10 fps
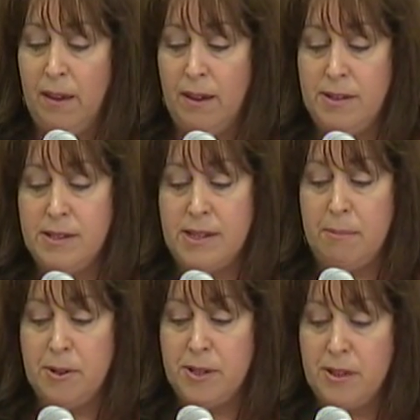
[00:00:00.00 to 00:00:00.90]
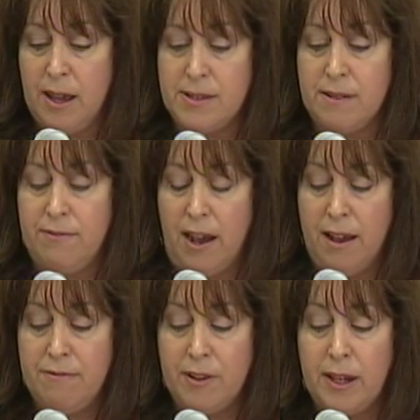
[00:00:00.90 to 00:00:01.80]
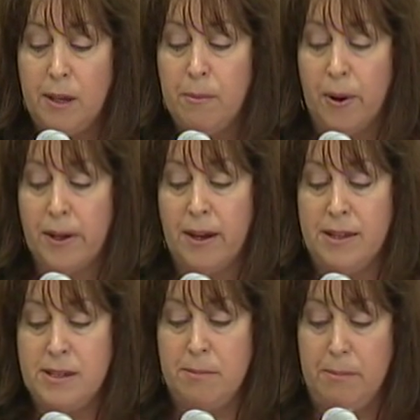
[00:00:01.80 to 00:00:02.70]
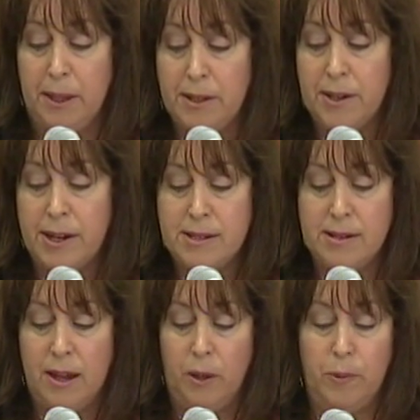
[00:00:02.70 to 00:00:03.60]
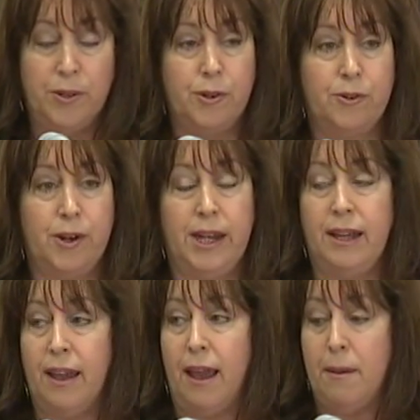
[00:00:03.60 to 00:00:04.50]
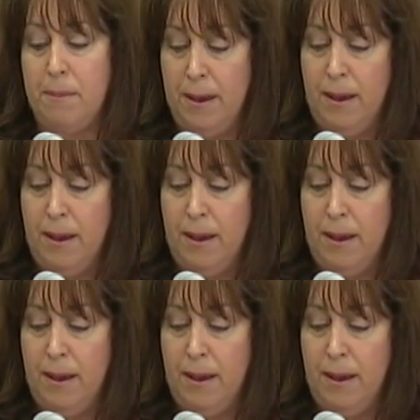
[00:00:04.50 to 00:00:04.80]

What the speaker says: In December 2005, Fahim organized a military-style winter training camp